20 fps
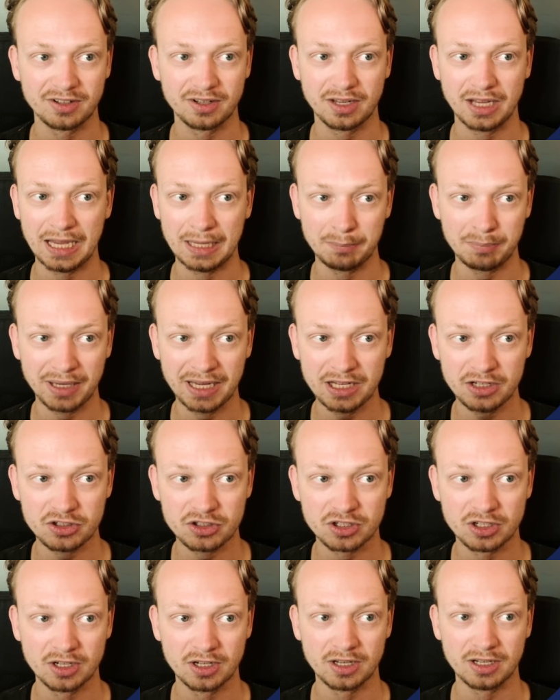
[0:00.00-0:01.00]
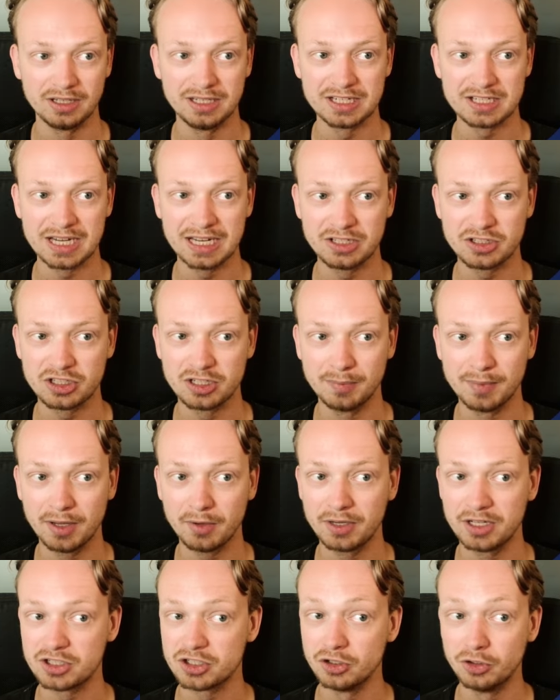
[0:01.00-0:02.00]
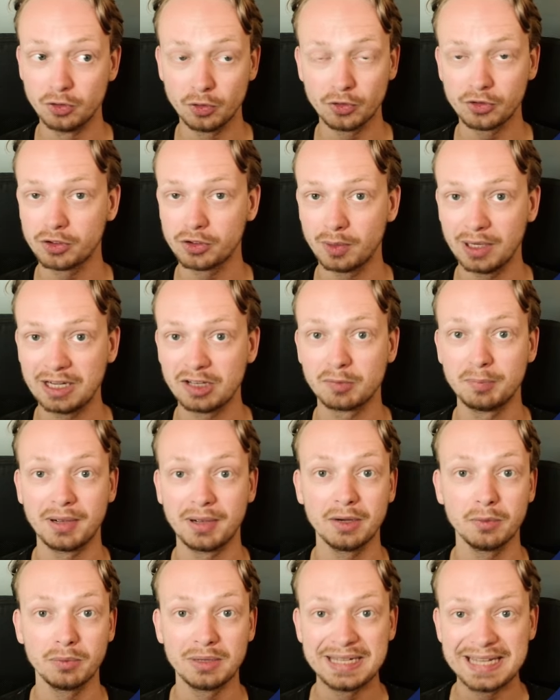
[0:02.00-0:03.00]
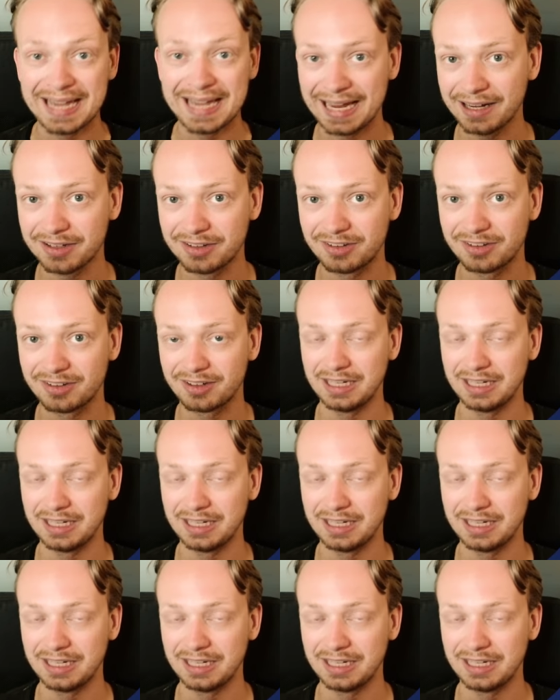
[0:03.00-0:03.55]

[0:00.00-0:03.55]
a page, this HTML is not created by React